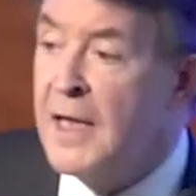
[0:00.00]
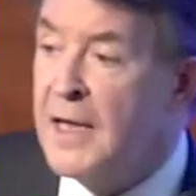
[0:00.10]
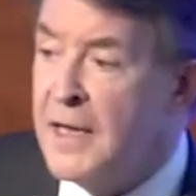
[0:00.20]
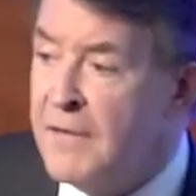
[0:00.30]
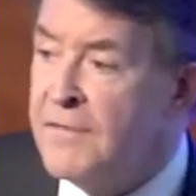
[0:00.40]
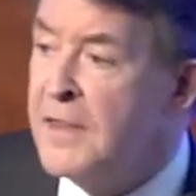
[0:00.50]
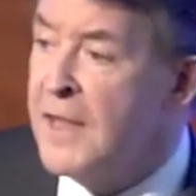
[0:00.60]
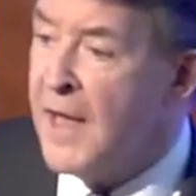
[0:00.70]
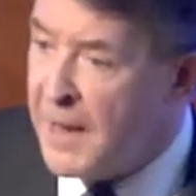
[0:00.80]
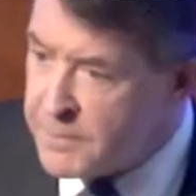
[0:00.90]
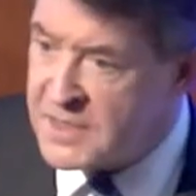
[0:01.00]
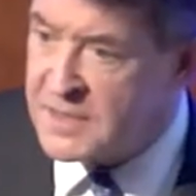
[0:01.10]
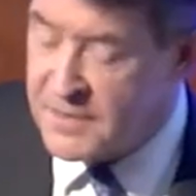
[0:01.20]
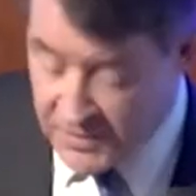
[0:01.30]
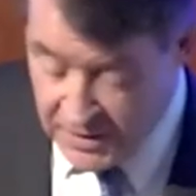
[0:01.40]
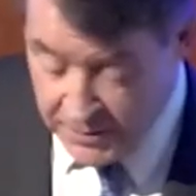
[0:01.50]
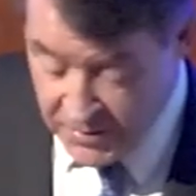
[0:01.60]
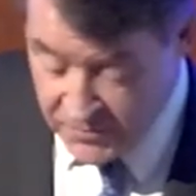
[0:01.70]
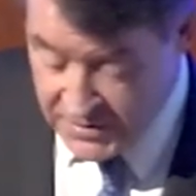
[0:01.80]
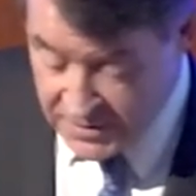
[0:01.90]
even in the absence of a
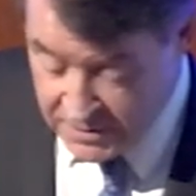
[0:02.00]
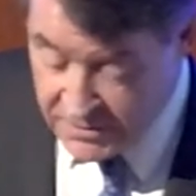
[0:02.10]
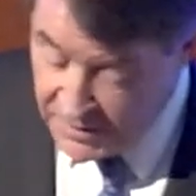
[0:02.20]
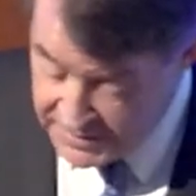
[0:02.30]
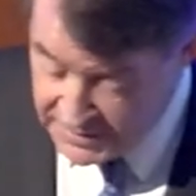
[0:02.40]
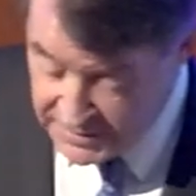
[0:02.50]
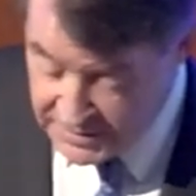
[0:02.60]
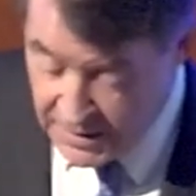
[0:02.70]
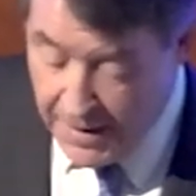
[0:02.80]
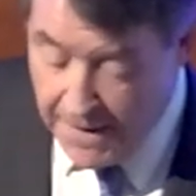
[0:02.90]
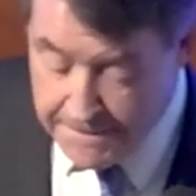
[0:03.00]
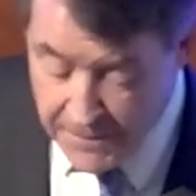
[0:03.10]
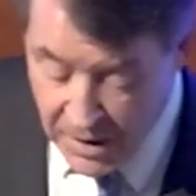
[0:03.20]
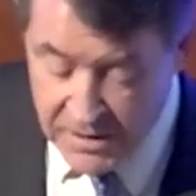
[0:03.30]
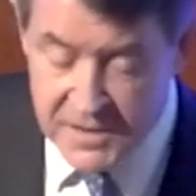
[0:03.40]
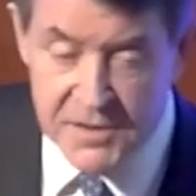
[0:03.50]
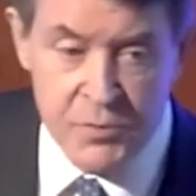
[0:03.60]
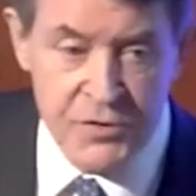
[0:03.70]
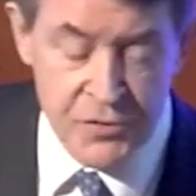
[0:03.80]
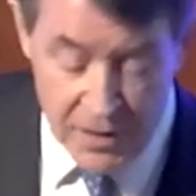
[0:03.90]
climate risk crisis, markets
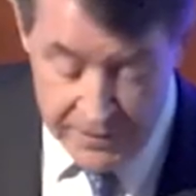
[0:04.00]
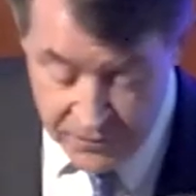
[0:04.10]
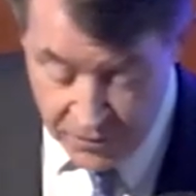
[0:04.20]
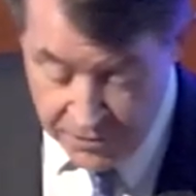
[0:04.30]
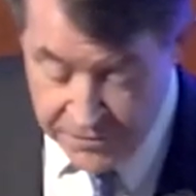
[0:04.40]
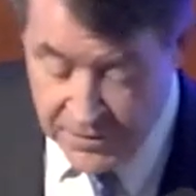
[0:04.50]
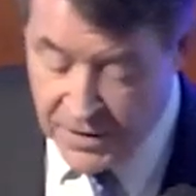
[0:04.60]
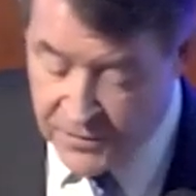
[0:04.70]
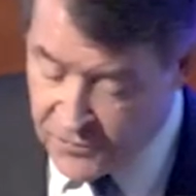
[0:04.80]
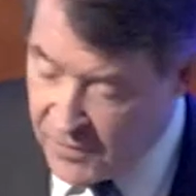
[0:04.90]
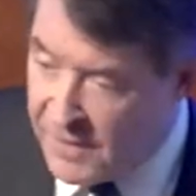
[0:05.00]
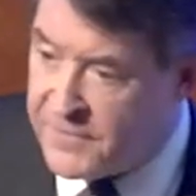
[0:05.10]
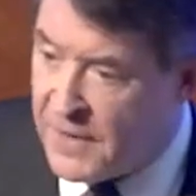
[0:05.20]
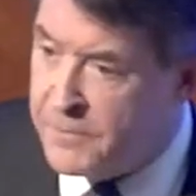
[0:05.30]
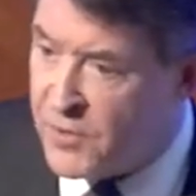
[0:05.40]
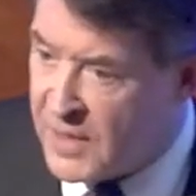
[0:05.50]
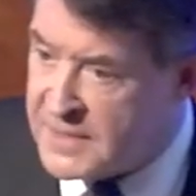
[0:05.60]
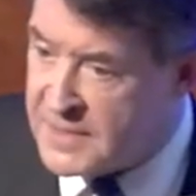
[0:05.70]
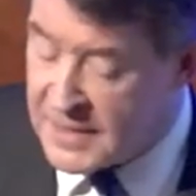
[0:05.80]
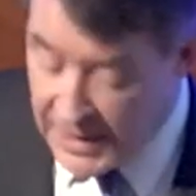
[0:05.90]
would drive growth and drive down
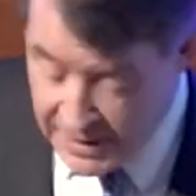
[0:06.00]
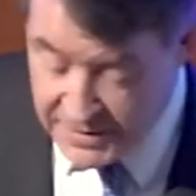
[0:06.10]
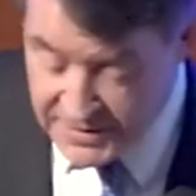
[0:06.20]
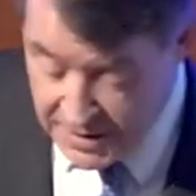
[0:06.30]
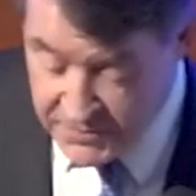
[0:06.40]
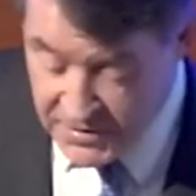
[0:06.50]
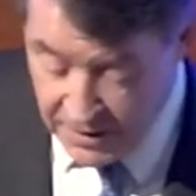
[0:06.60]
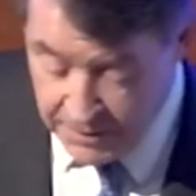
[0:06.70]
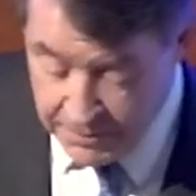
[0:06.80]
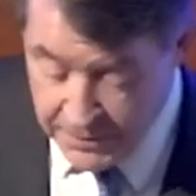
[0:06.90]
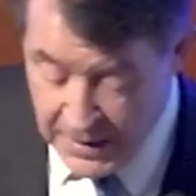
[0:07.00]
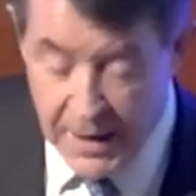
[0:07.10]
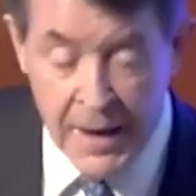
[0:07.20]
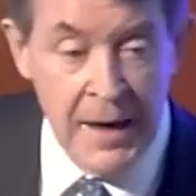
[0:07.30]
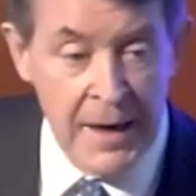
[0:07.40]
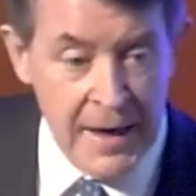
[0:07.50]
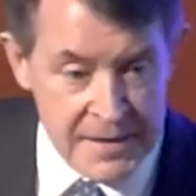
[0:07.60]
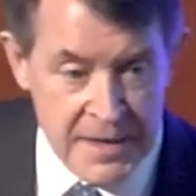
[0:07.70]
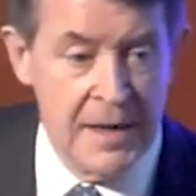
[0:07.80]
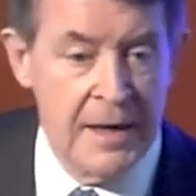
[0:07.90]
prices at the same time.
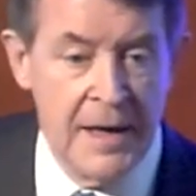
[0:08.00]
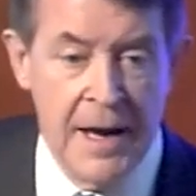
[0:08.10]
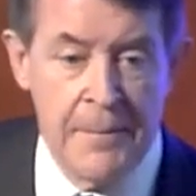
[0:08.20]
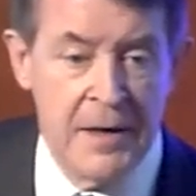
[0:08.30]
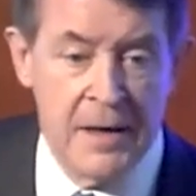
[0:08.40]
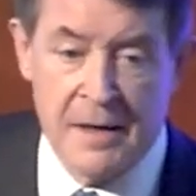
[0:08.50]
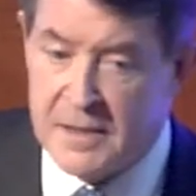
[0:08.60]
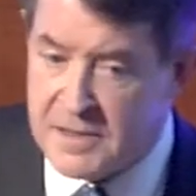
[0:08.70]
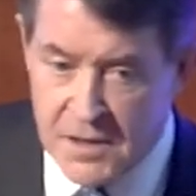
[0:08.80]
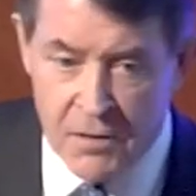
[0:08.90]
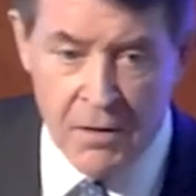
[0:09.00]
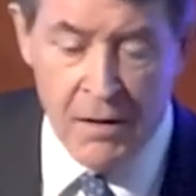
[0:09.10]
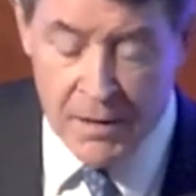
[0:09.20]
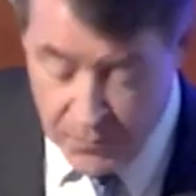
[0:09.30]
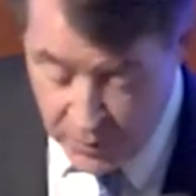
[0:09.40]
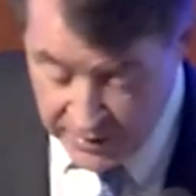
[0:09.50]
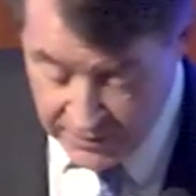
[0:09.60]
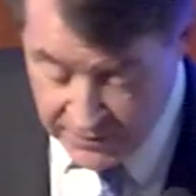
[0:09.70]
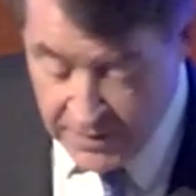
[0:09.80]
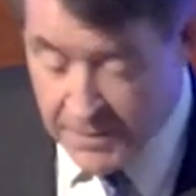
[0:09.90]
It's clearly happening in solar, in
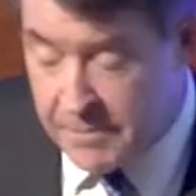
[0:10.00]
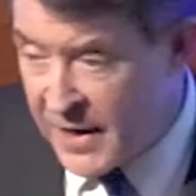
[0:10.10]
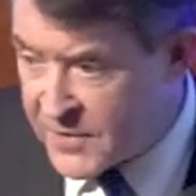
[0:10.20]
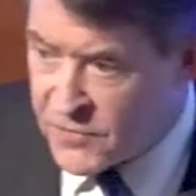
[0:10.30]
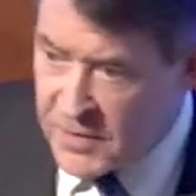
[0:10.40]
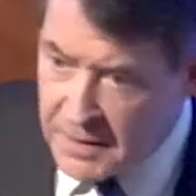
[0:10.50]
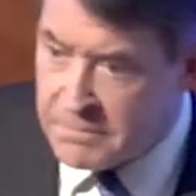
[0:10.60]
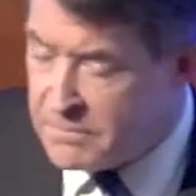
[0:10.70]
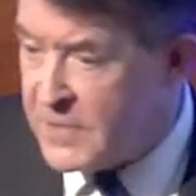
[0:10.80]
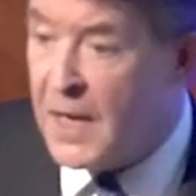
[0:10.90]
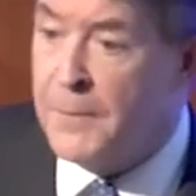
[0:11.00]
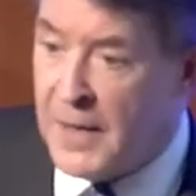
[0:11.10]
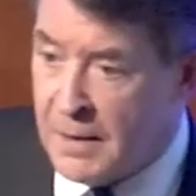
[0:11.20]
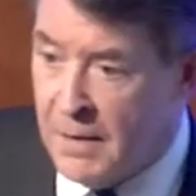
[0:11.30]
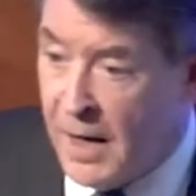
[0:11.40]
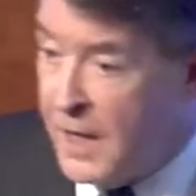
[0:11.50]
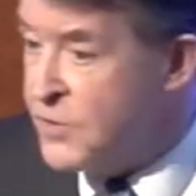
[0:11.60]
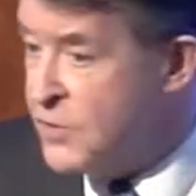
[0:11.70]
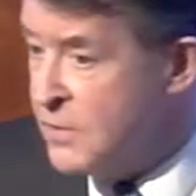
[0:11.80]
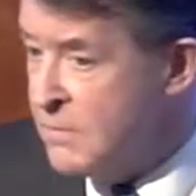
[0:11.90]
wind. Battery, coming.
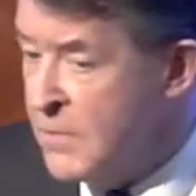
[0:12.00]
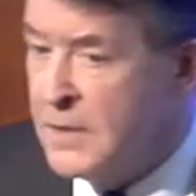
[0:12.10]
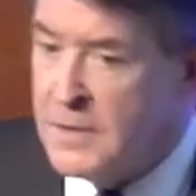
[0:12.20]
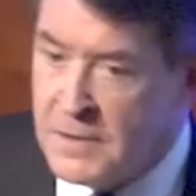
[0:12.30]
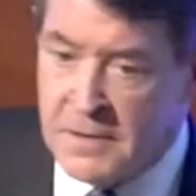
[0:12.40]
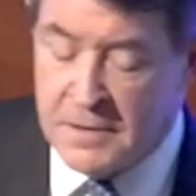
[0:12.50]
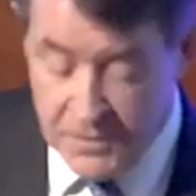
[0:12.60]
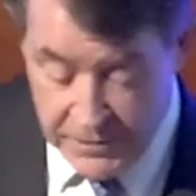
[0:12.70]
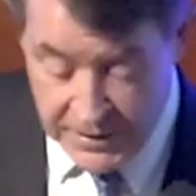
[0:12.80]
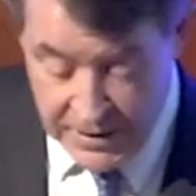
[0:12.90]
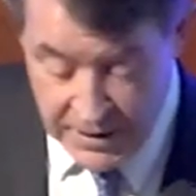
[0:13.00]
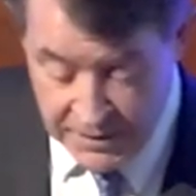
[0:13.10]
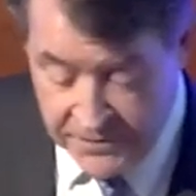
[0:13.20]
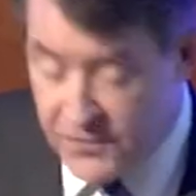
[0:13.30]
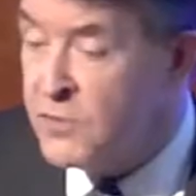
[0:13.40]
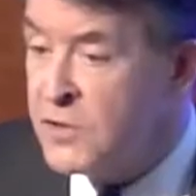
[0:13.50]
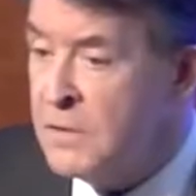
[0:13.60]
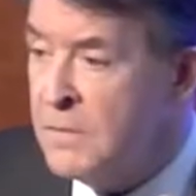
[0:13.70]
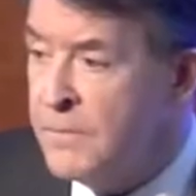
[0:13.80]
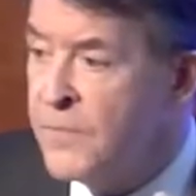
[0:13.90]
Hydrogen, not there yet.
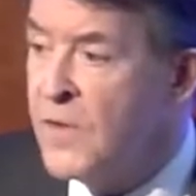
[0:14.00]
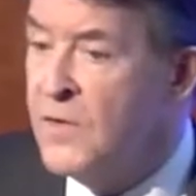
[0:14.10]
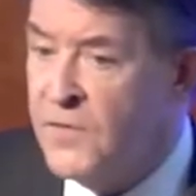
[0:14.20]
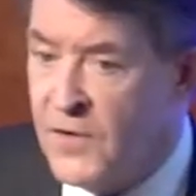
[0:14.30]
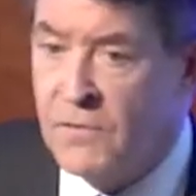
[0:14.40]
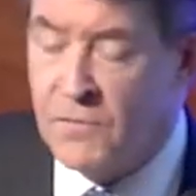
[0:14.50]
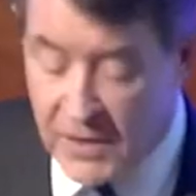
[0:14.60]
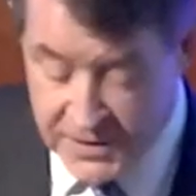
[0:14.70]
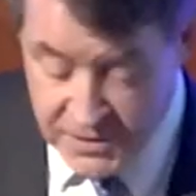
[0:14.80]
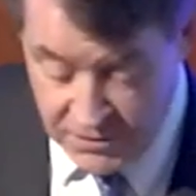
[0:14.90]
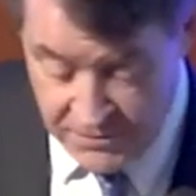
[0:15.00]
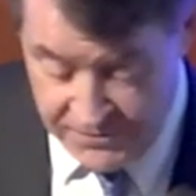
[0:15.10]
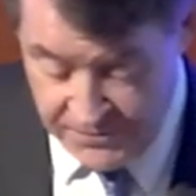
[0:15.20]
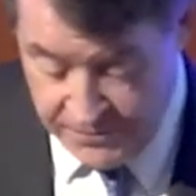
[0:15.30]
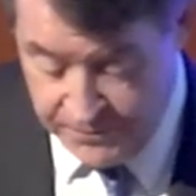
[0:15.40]
Fusion, don't write it off.